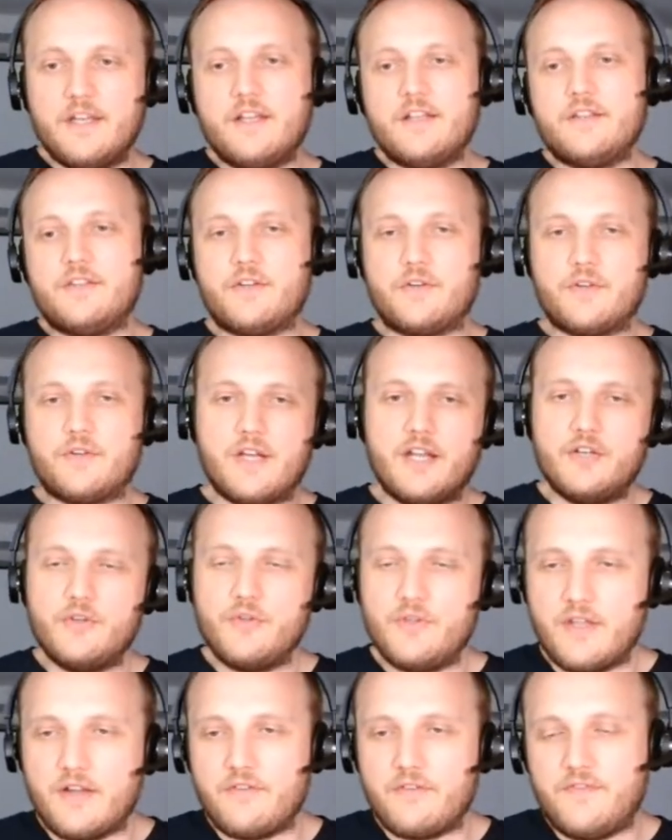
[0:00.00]
They're going to
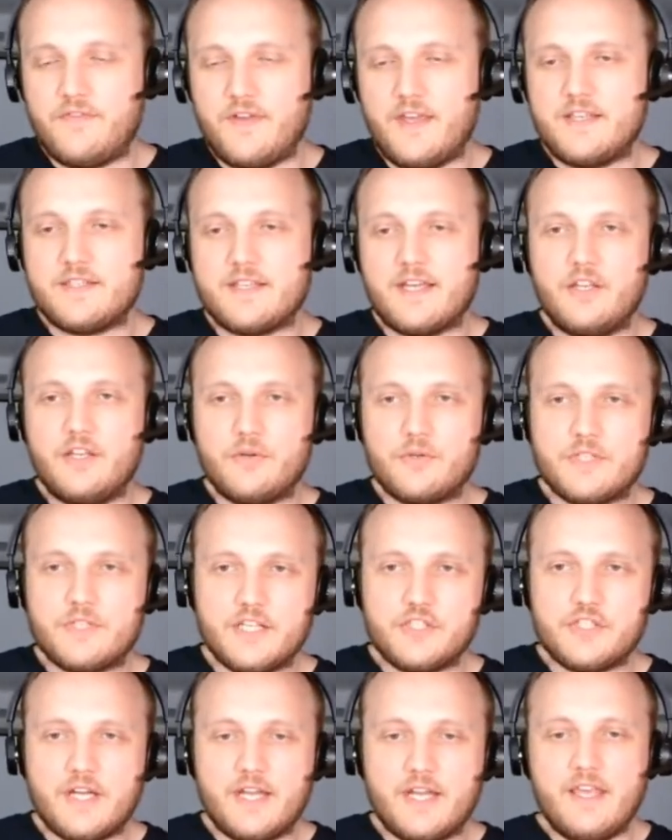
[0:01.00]
do their Face ID or
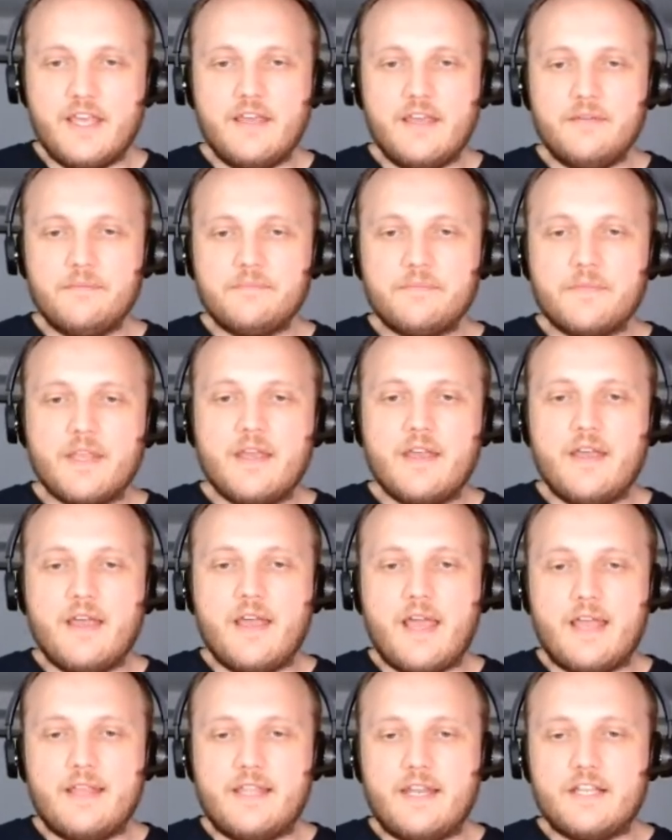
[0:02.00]
Touch ID,
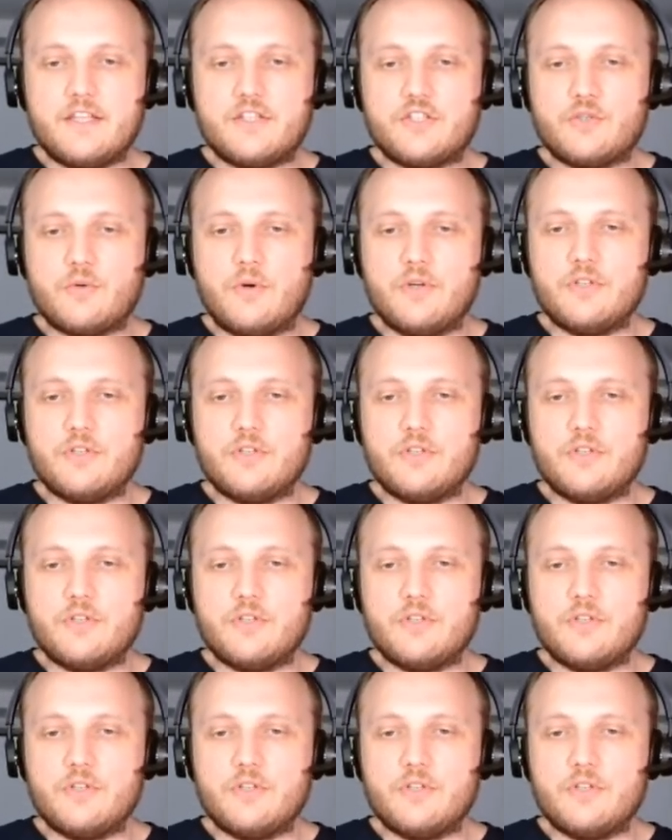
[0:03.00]
and then it's going